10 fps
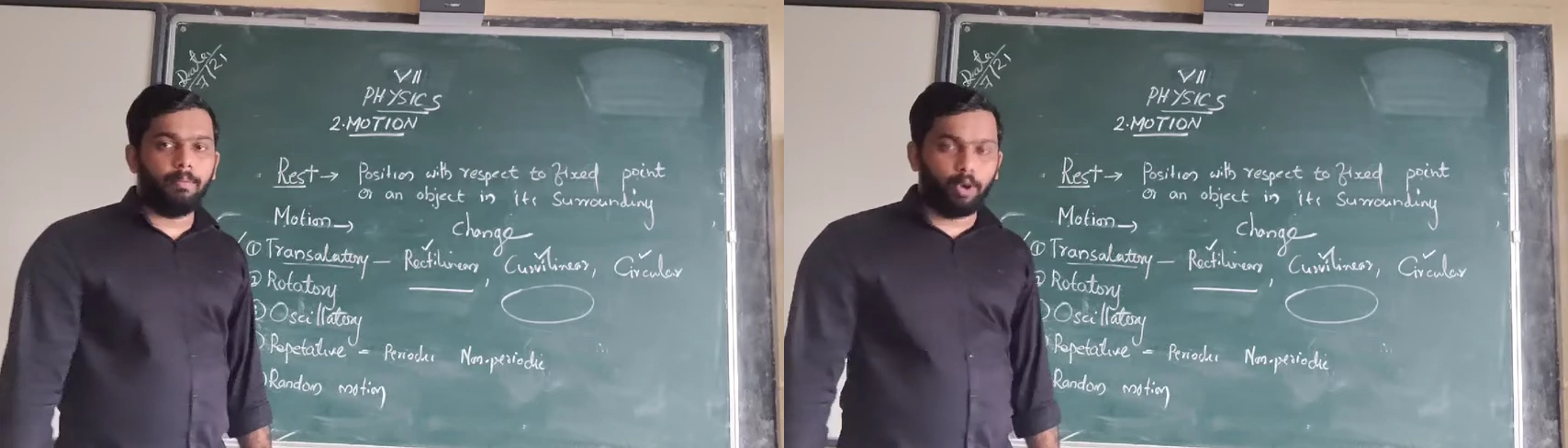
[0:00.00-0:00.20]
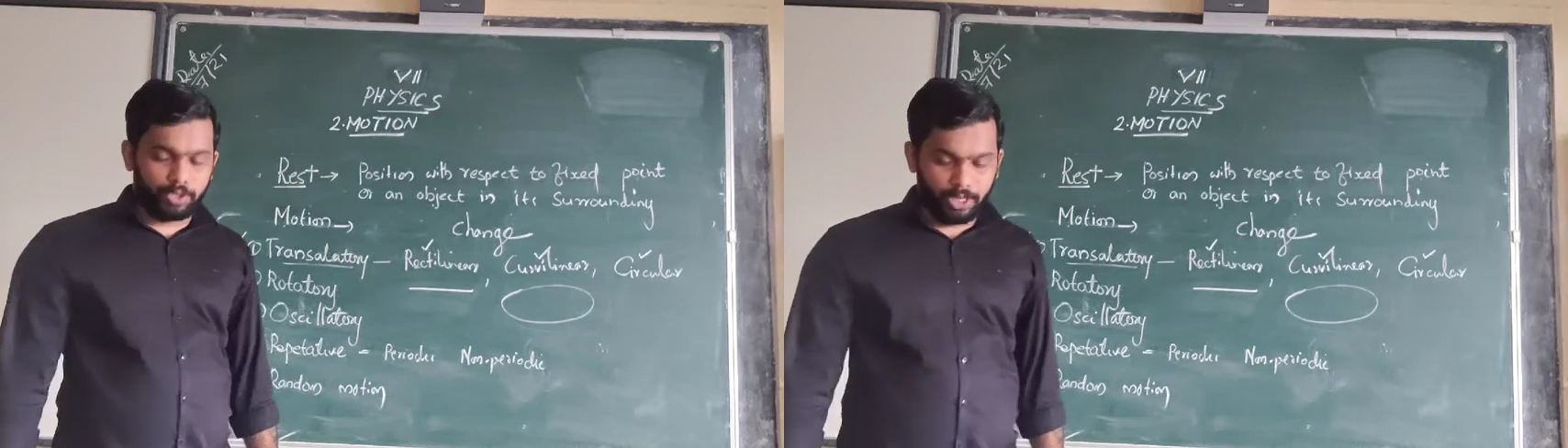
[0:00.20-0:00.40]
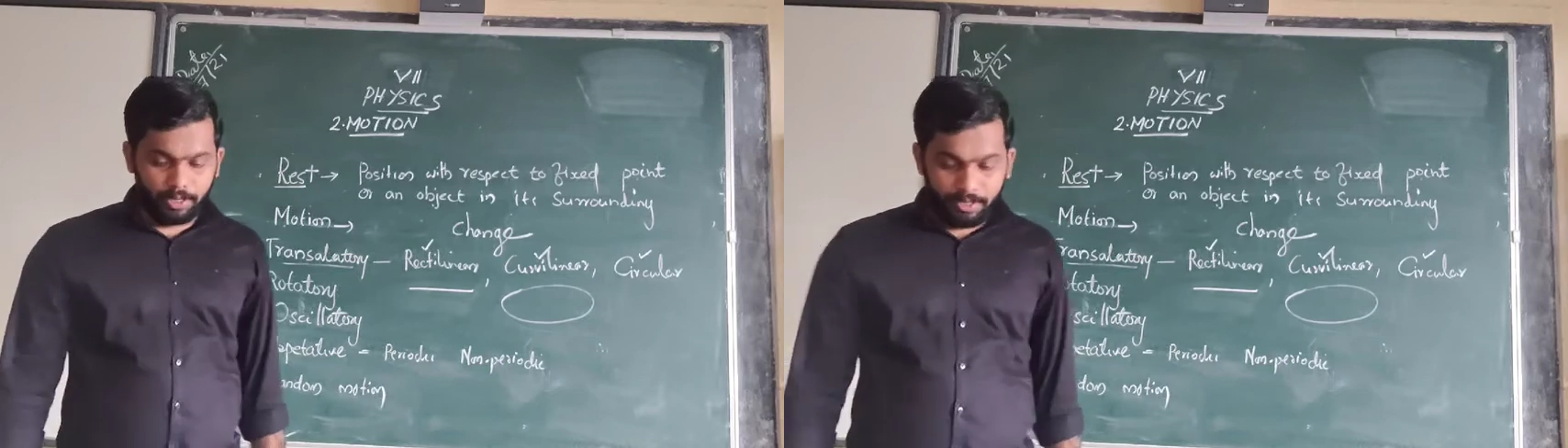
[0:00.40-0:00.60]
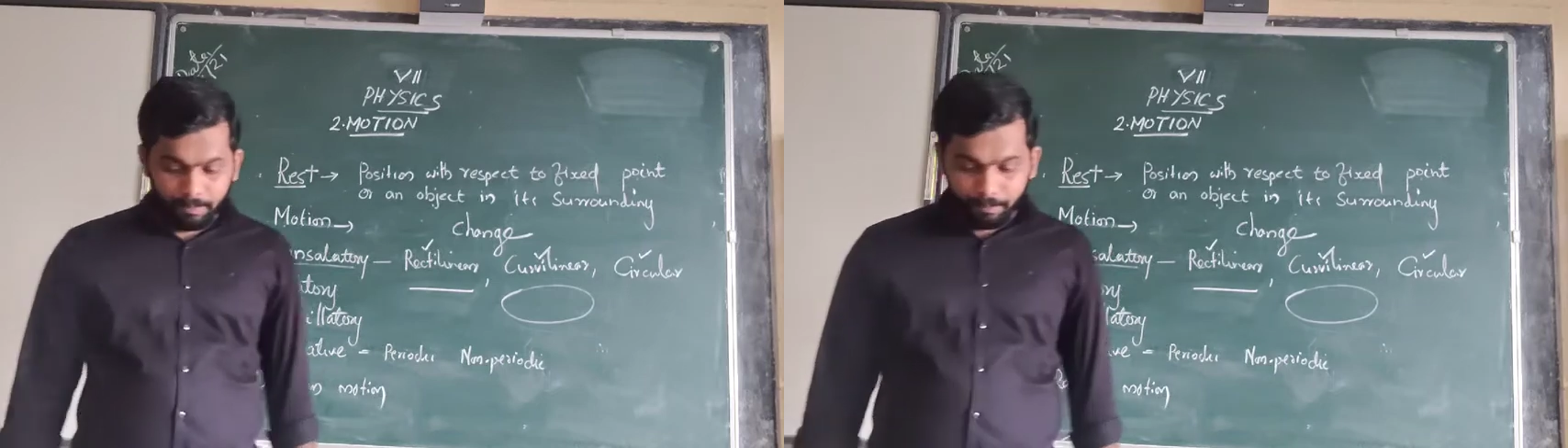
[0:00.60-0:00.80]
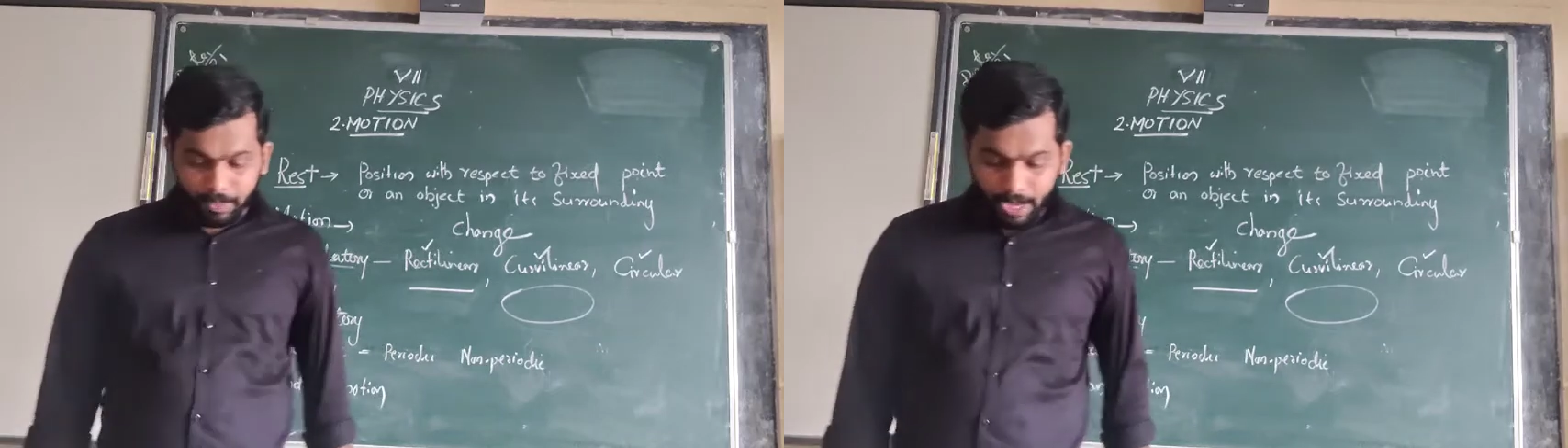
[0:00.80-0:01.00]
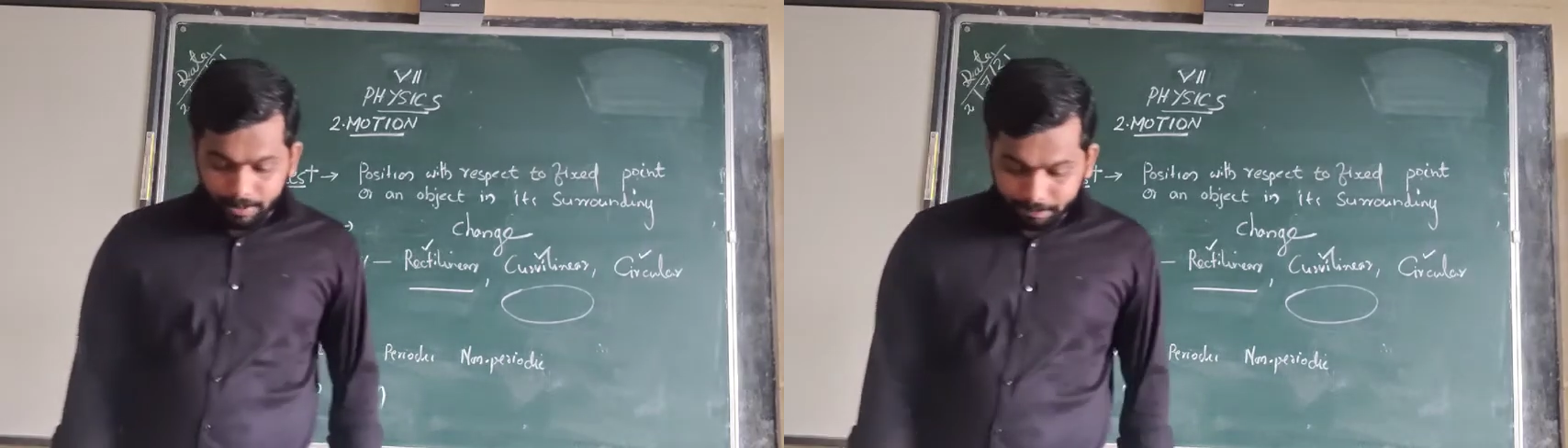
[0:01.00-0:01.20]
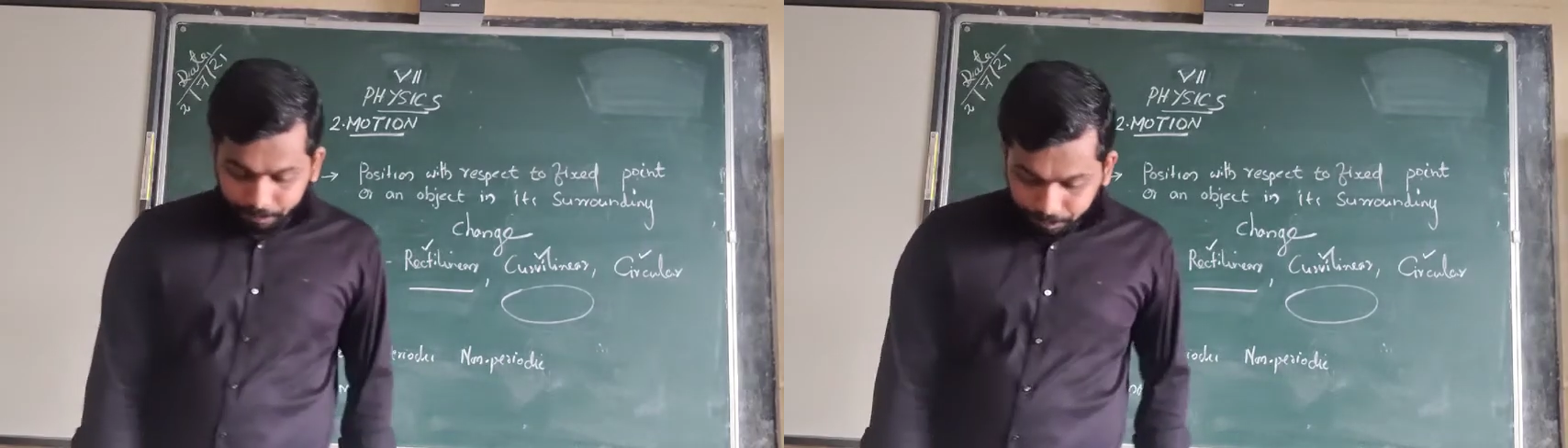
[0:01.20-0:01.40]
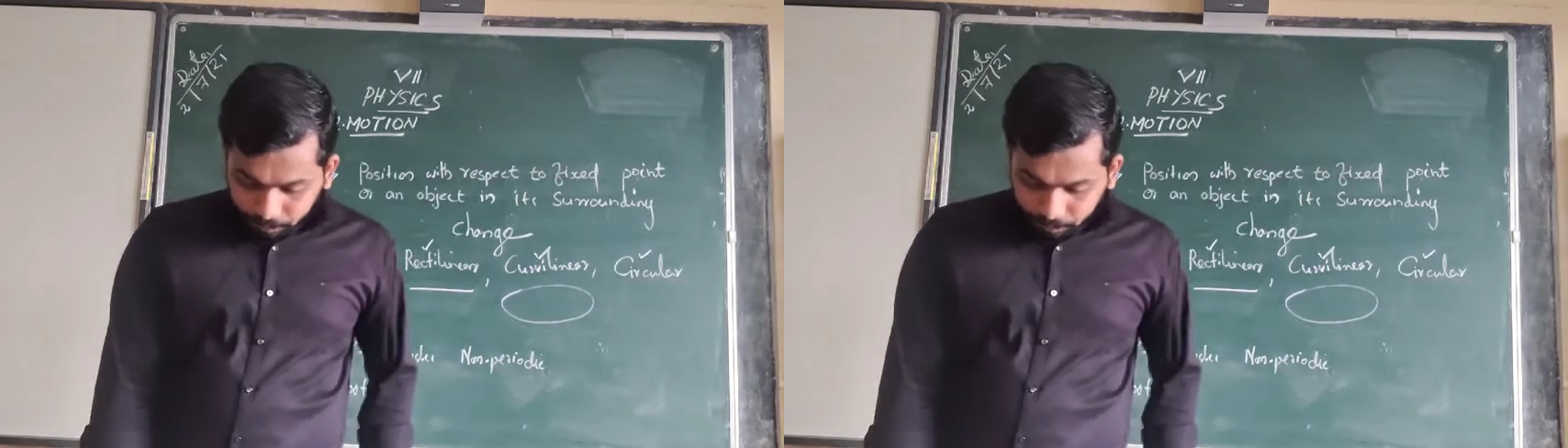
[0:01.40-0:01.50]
motion. Then,